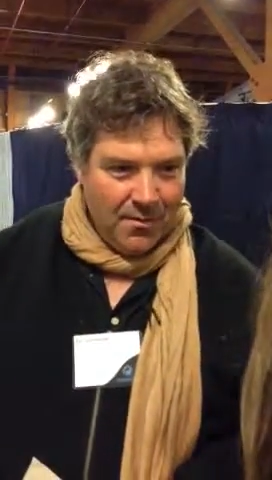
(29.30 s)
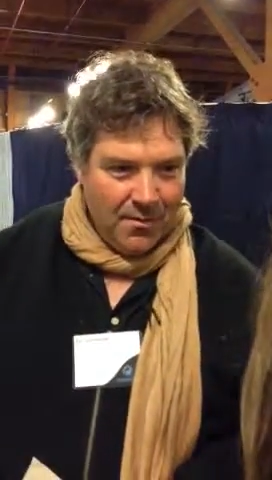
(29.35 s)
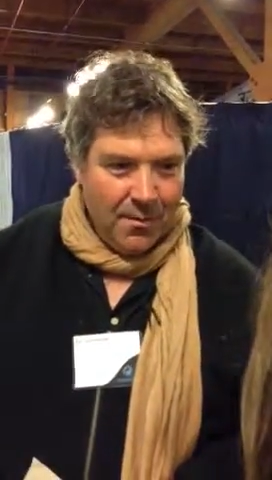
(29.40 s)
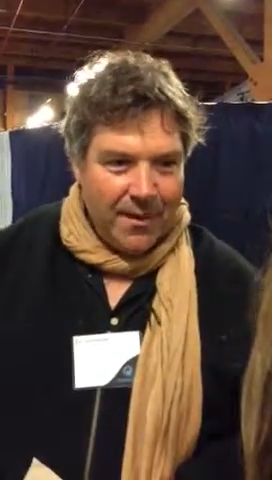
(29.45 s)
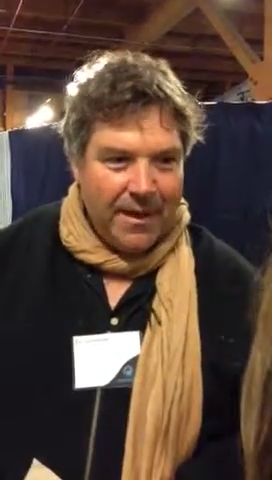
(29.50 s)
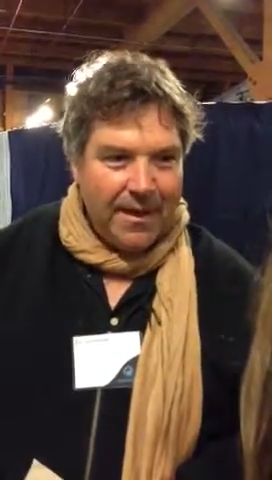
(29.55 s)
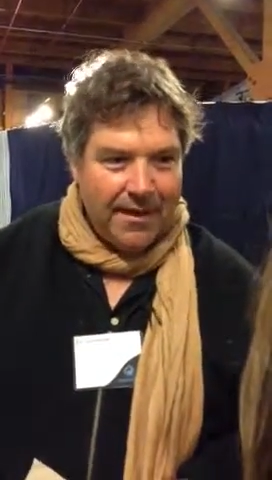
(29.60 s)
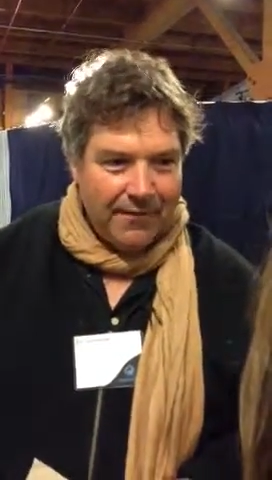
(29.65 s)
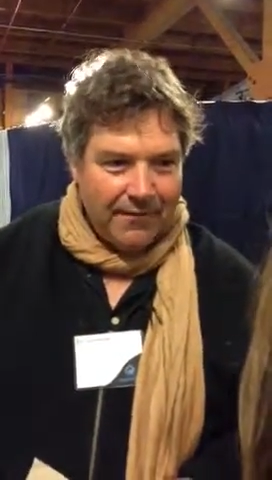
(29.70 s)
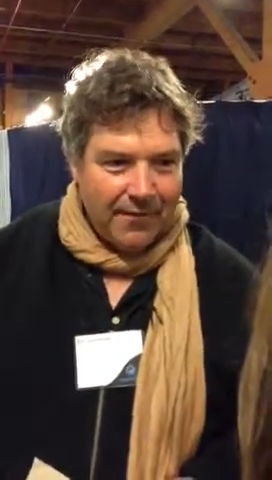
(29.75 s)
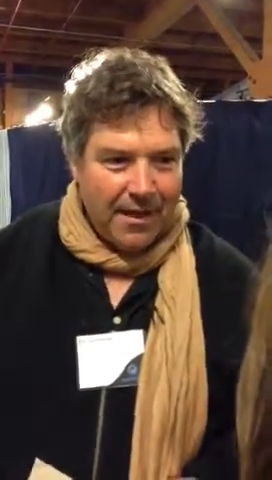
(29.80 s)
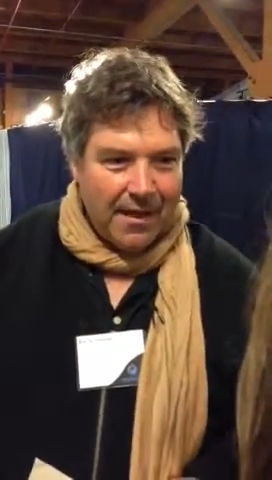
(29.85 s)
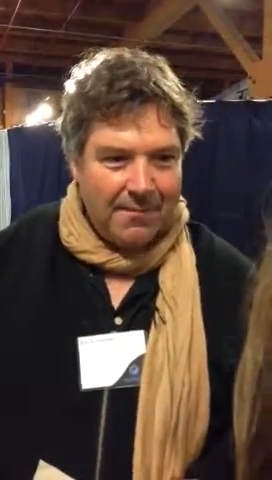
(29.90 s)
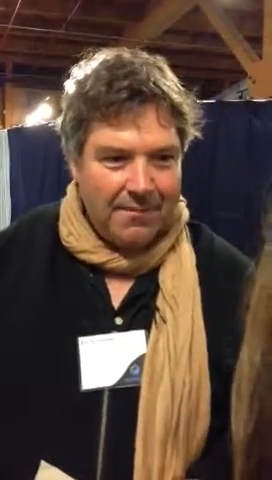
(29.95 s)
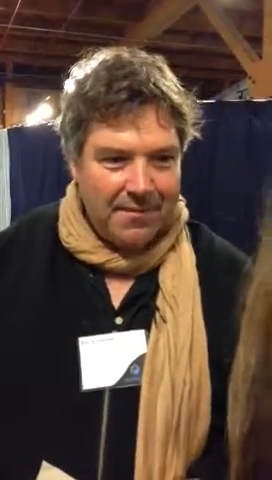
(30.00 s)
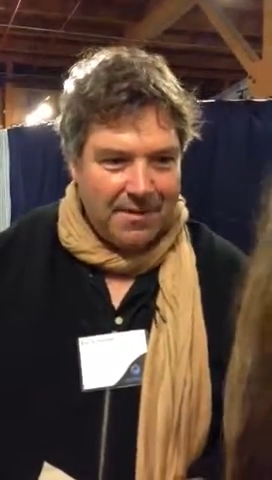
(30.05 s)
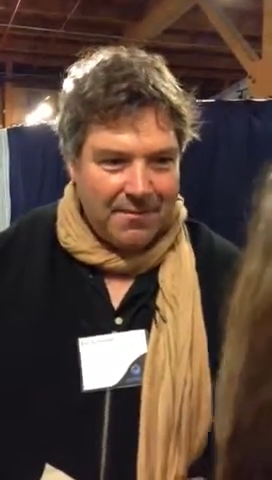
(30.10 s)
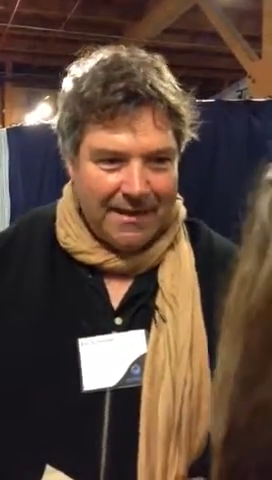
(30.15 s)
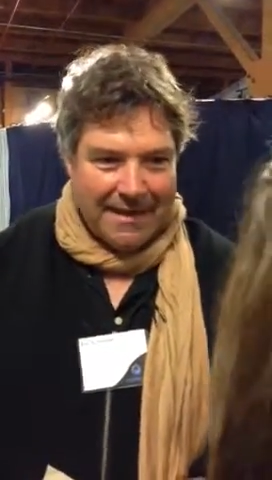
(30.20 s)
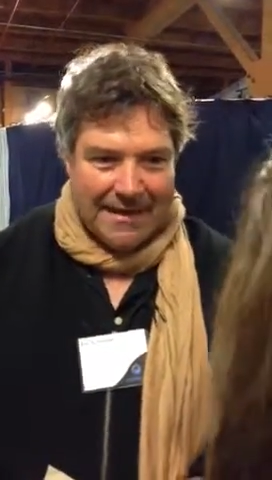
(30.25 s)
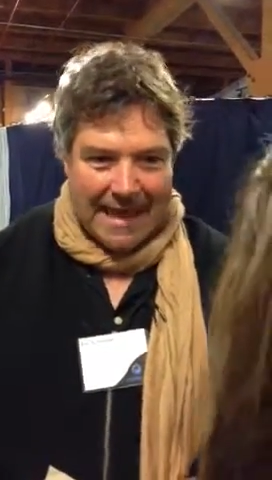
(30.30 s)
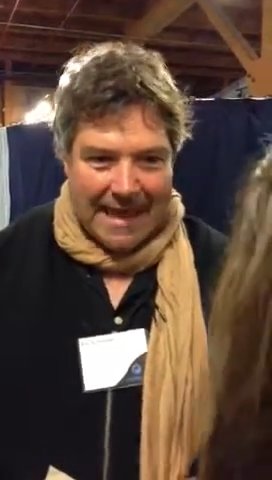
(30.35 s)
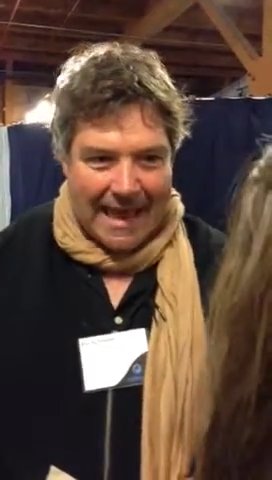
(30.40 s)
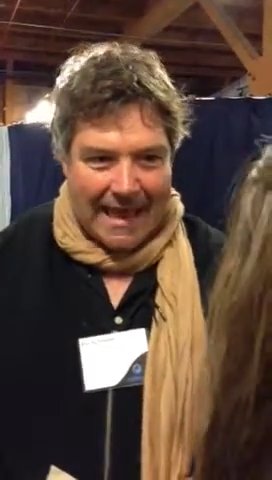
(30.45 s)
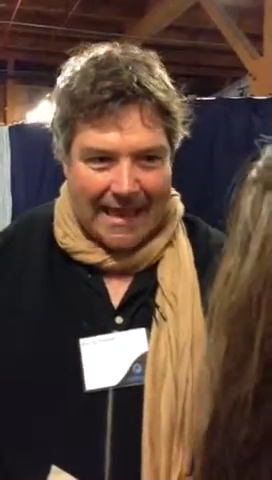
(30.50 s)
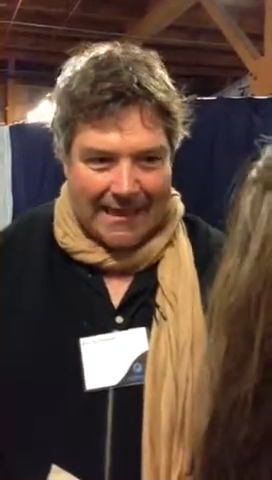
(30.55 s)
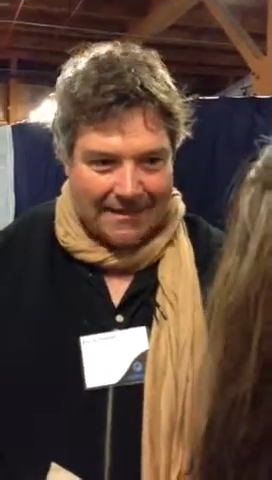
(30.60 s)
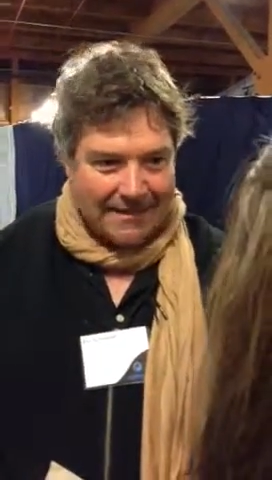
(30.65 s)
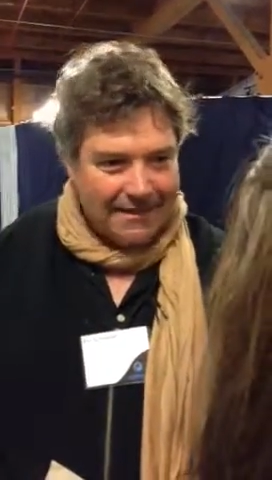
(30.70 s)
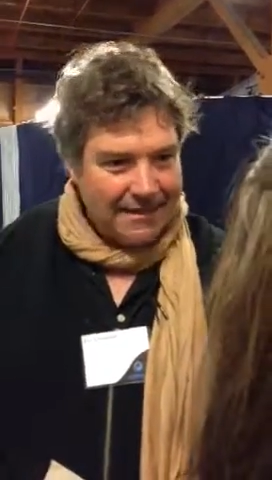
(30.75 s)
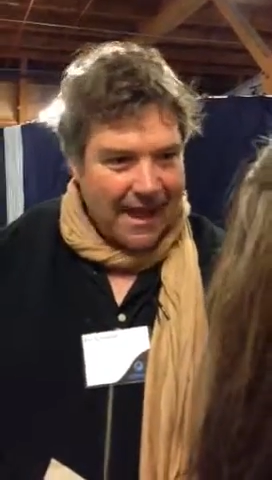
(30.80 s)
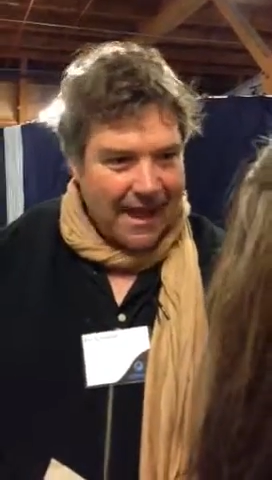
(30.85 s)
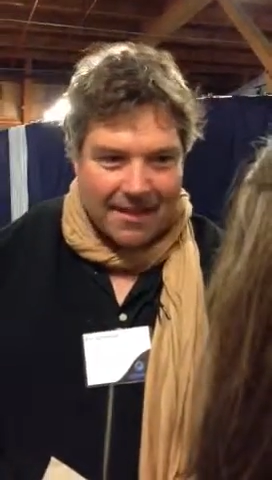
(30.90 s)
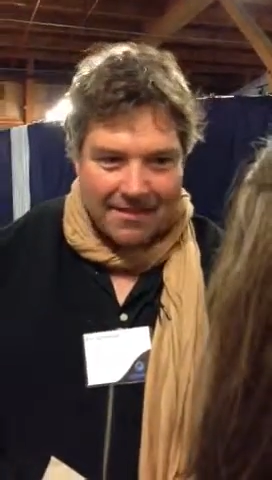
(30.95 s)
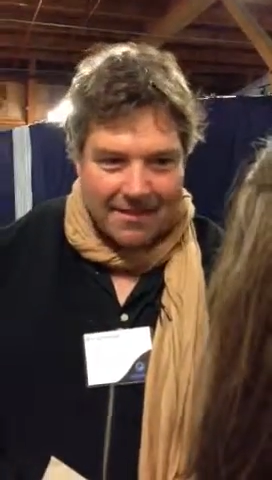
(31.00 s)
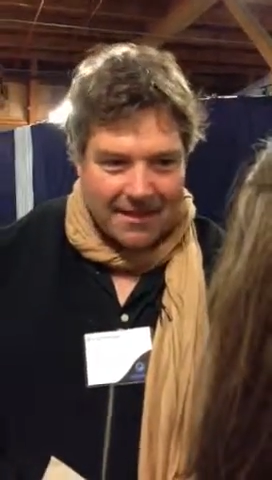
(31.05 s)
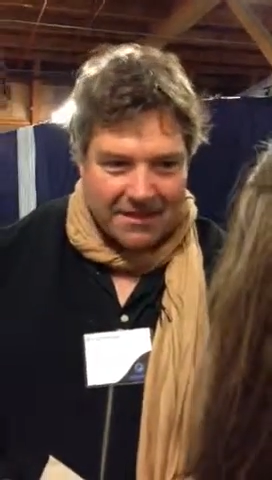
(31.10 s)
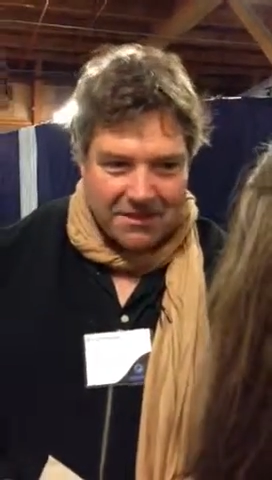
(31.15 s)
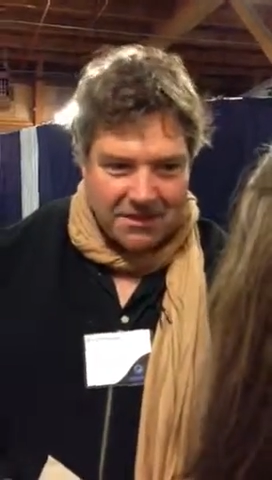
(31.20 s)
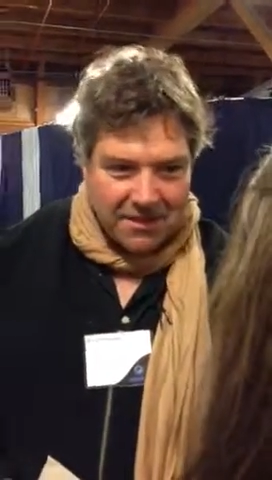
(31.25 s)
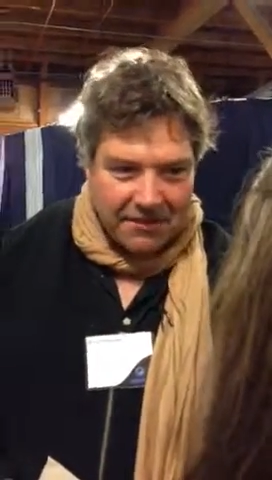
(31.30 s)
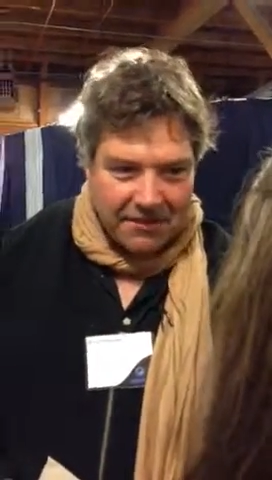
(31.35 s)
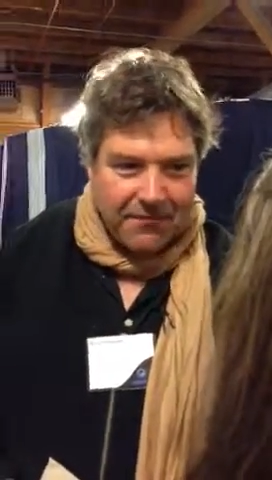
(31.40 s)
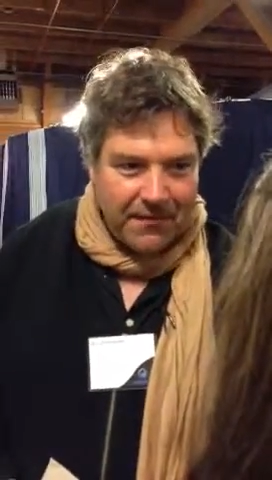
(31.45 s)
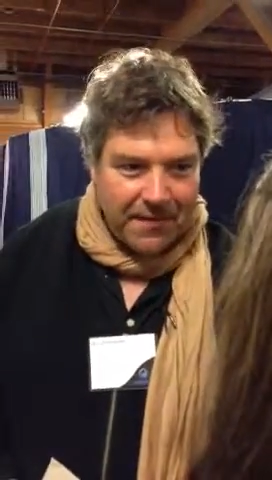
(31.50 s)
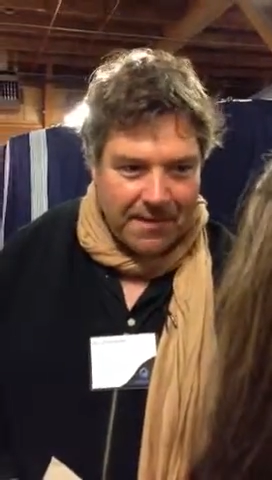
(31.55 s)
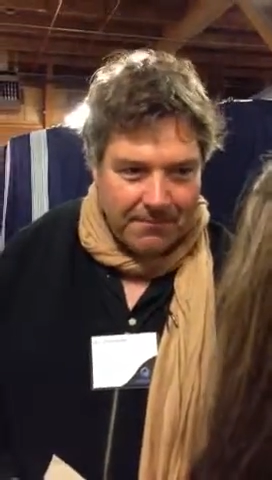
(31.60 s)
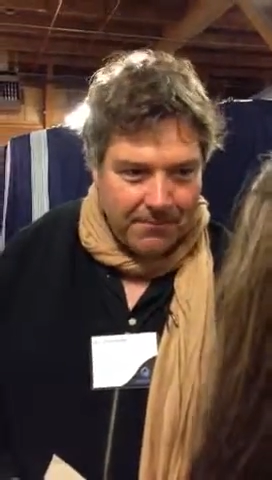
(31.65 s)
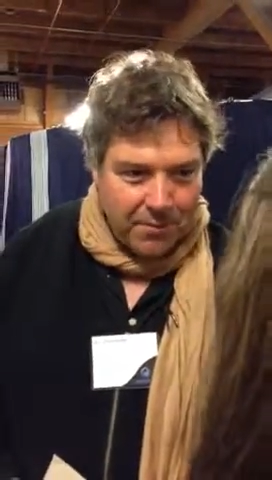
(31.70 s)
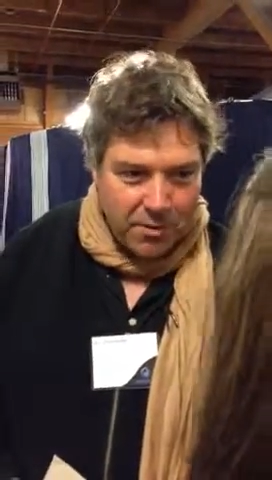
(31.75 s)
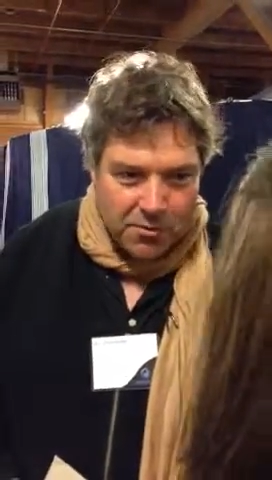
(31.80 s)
We have come to be dance, not the jiffy